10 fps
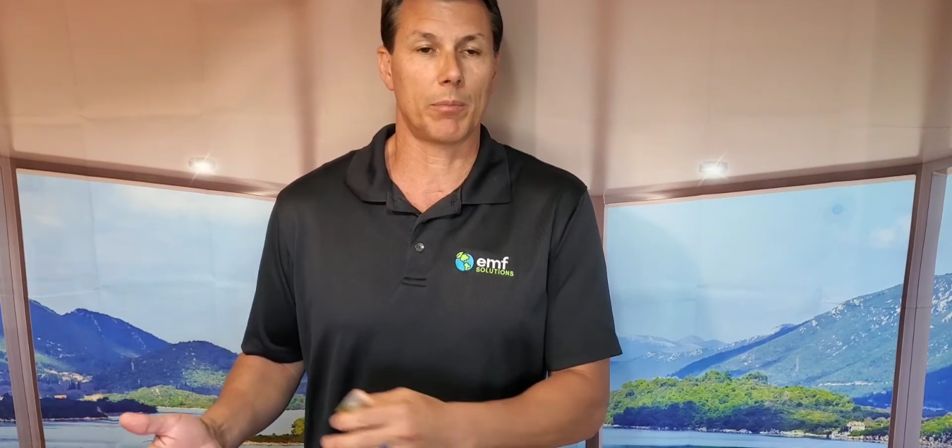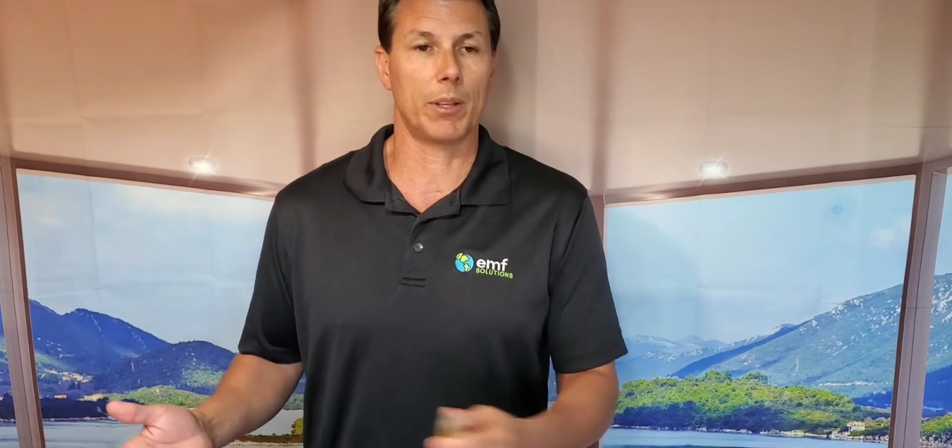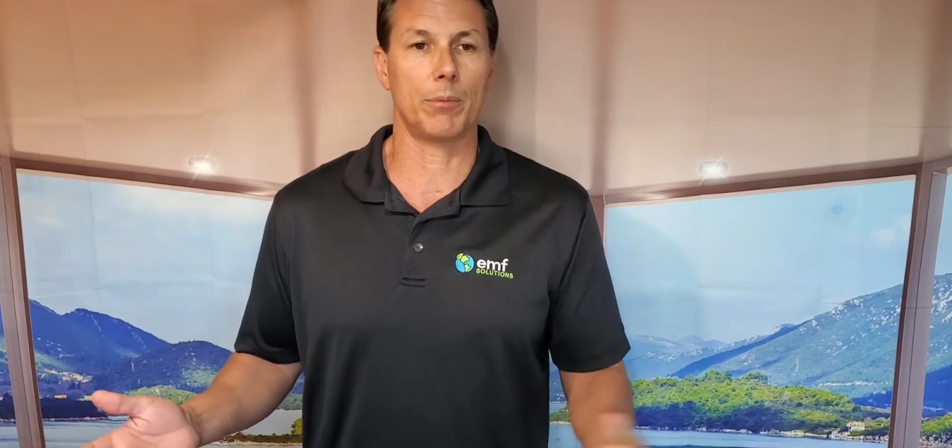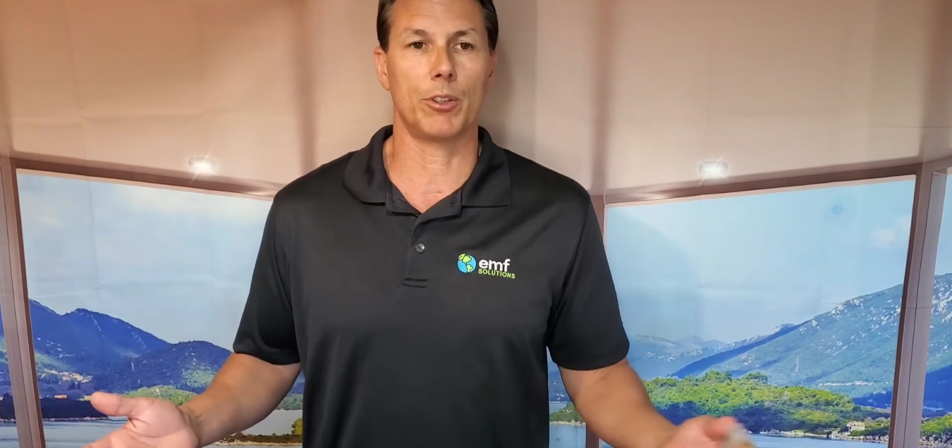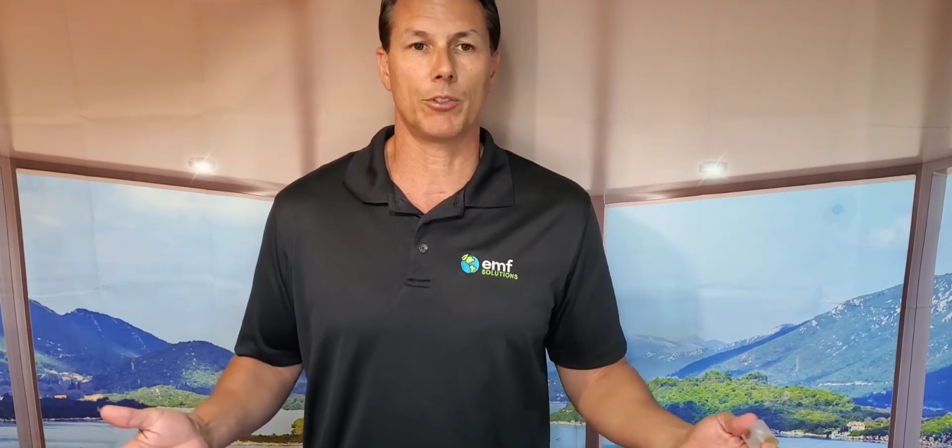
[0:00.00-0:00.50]

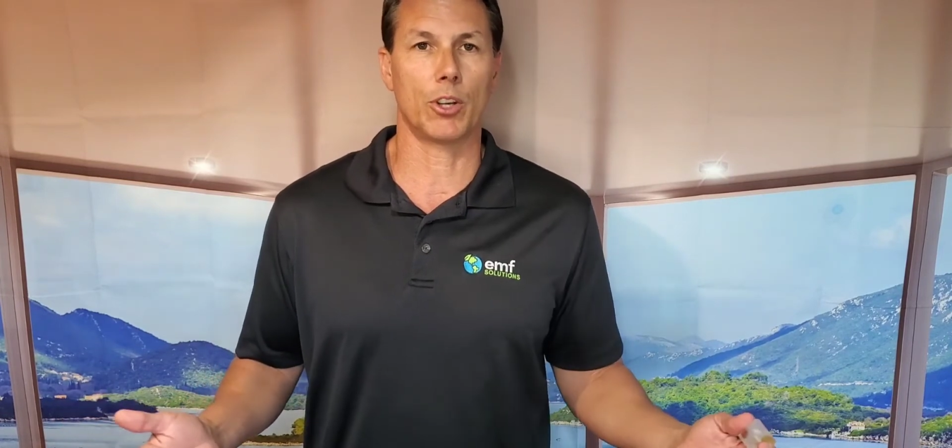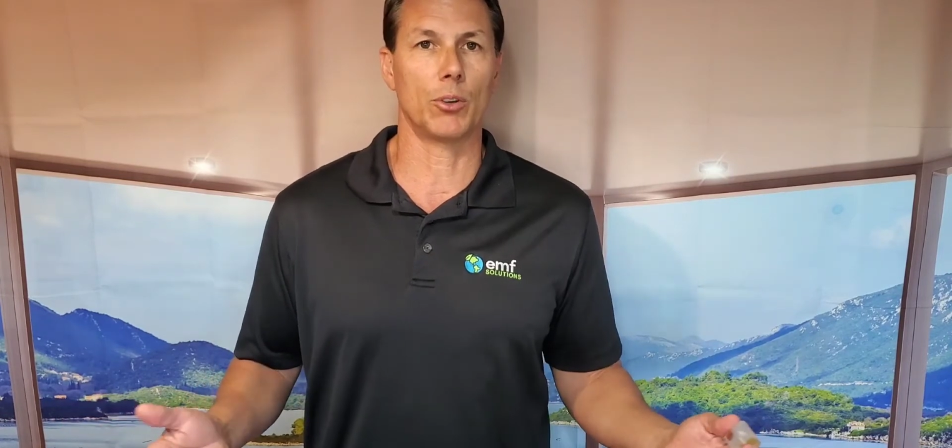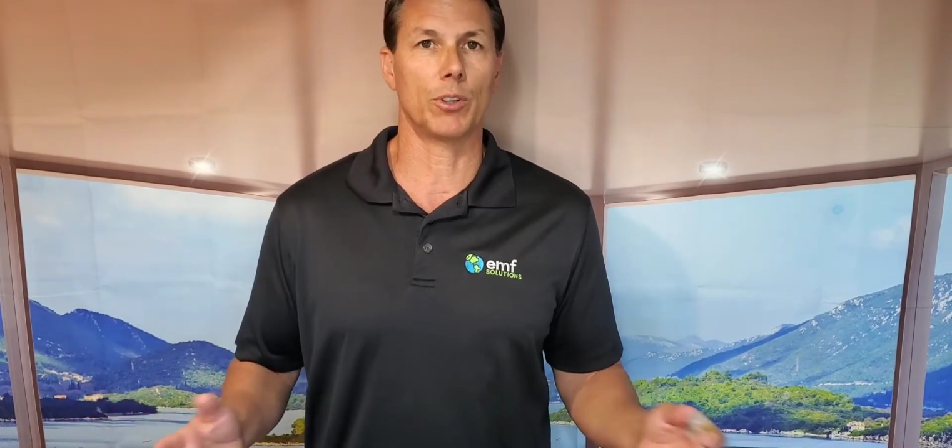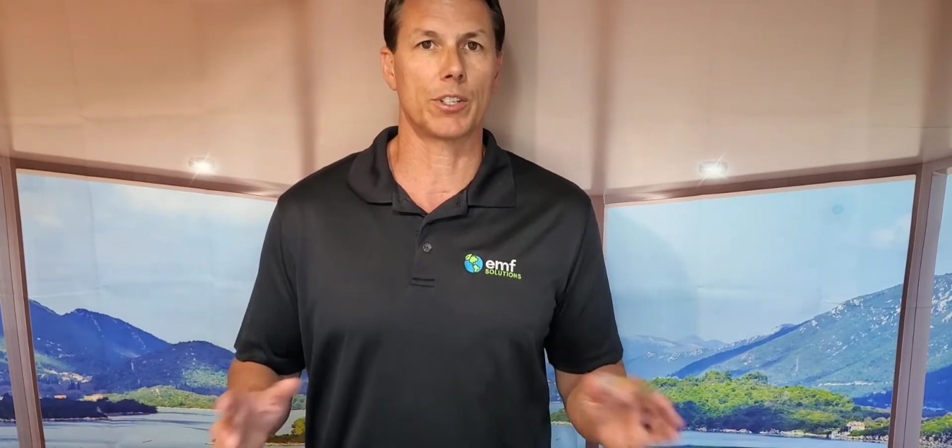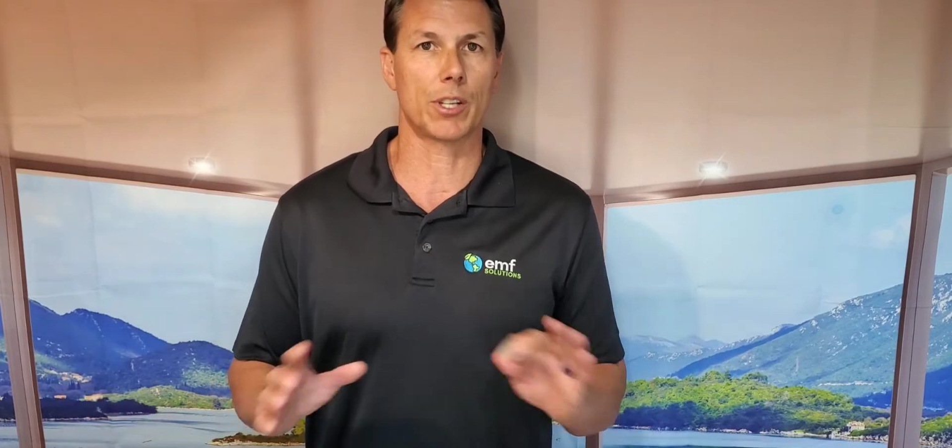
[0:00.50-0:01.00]
Maybe you
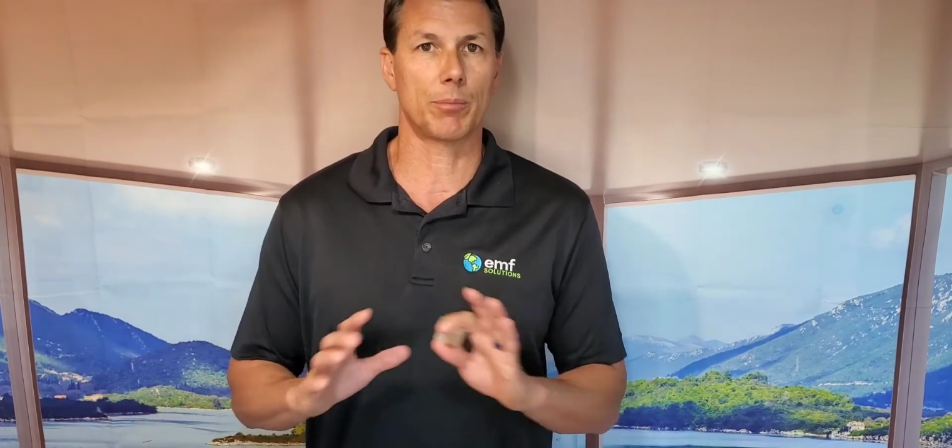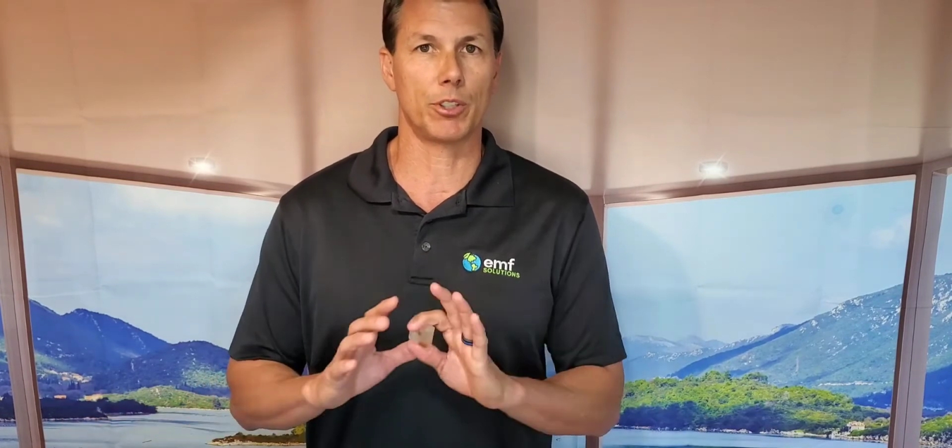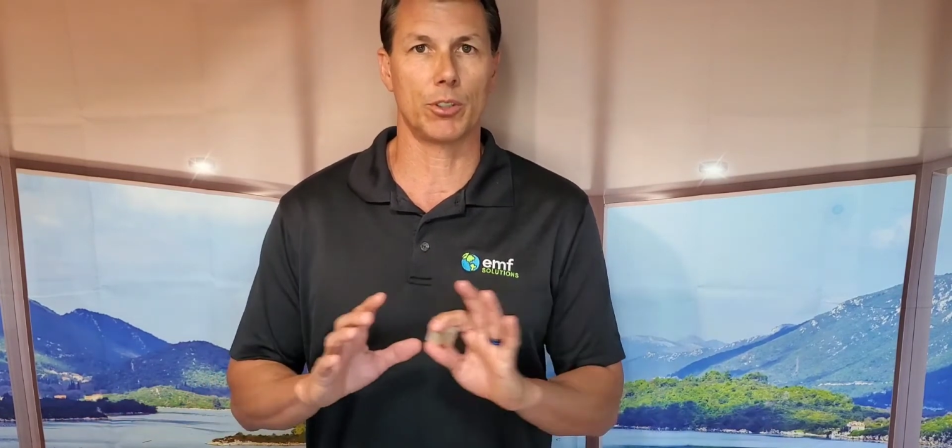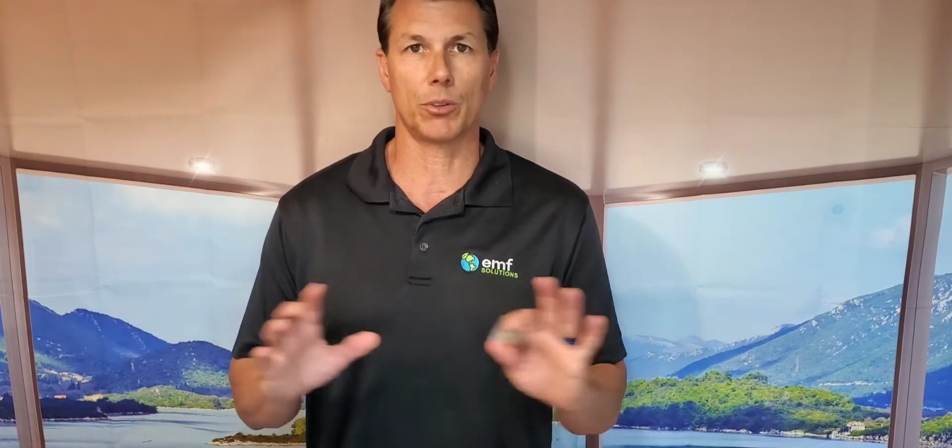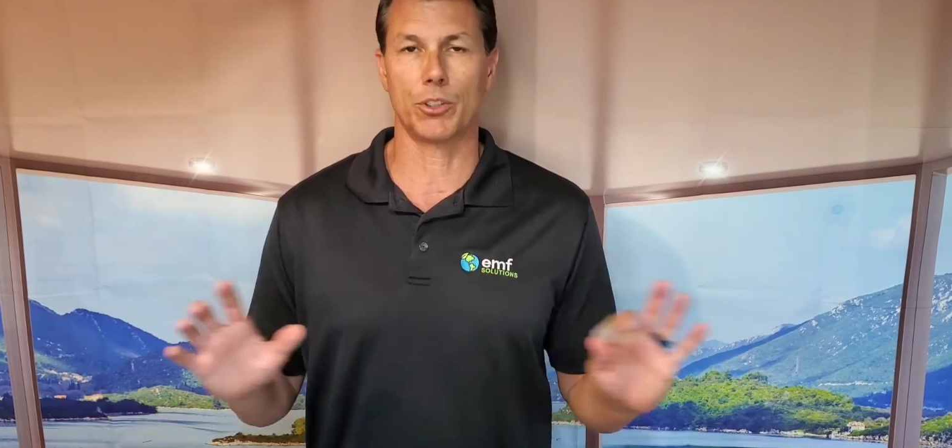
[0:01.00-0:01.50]
don't. It's up to
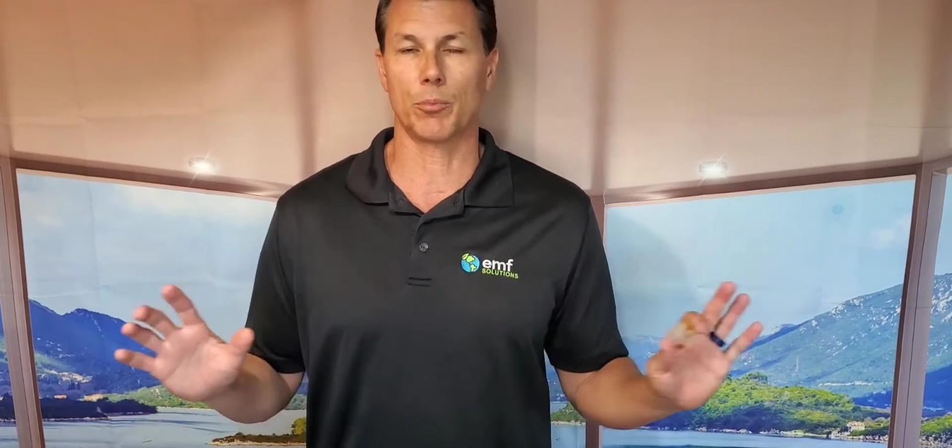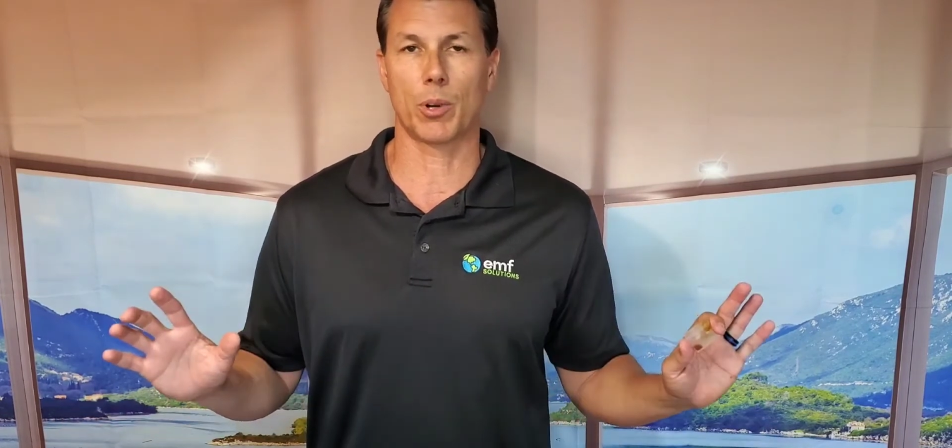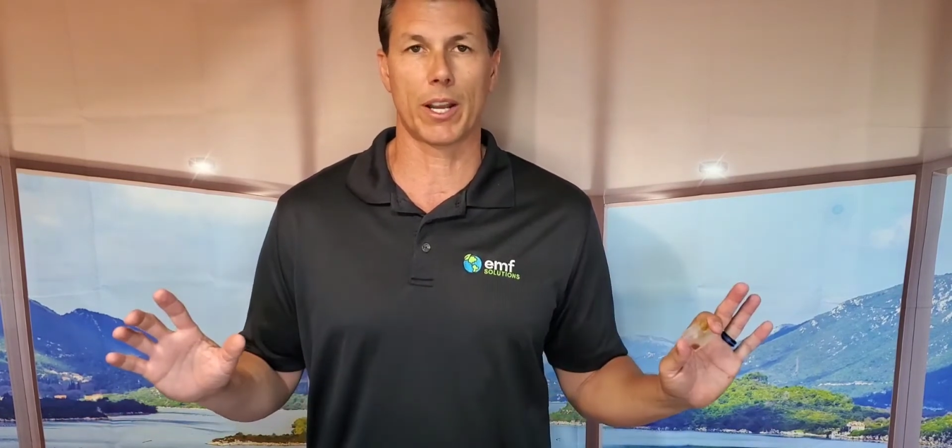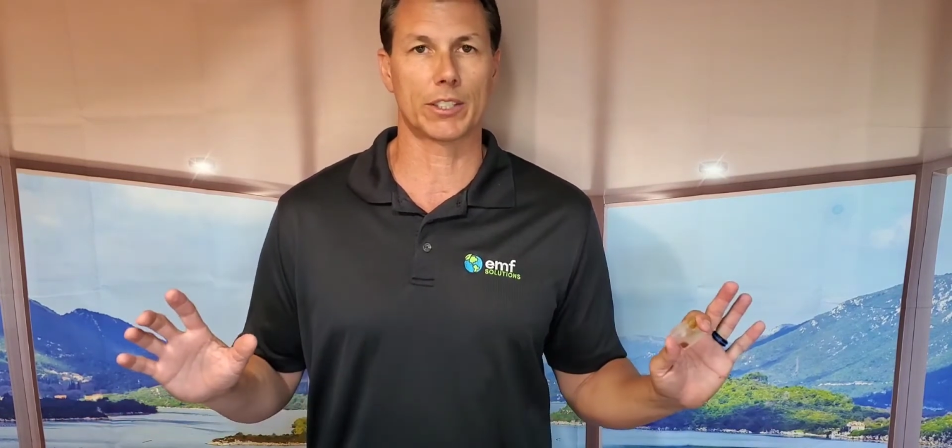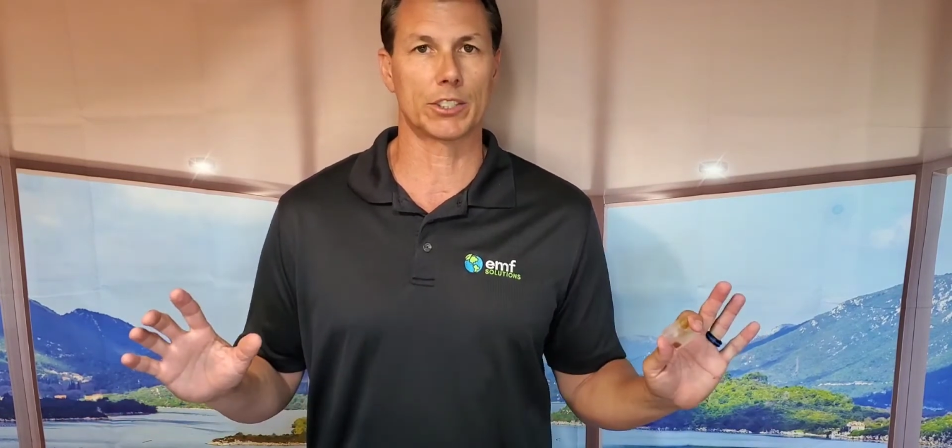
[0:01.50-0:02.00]
you and your
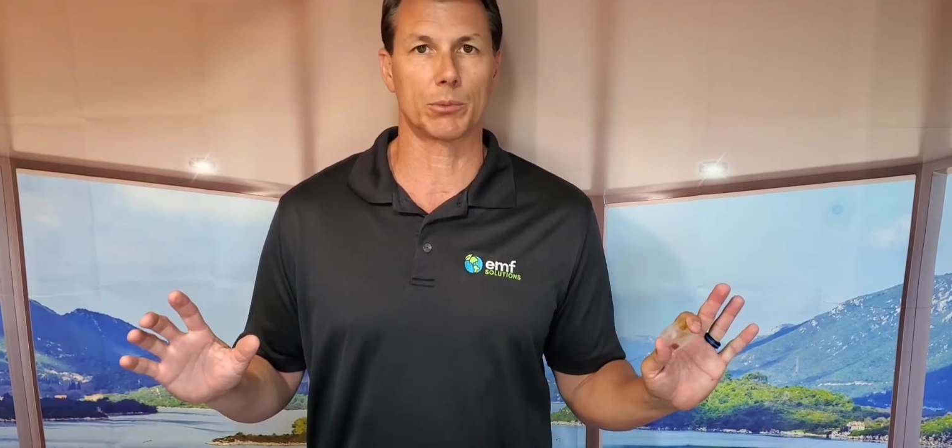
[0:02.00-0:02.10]
practice.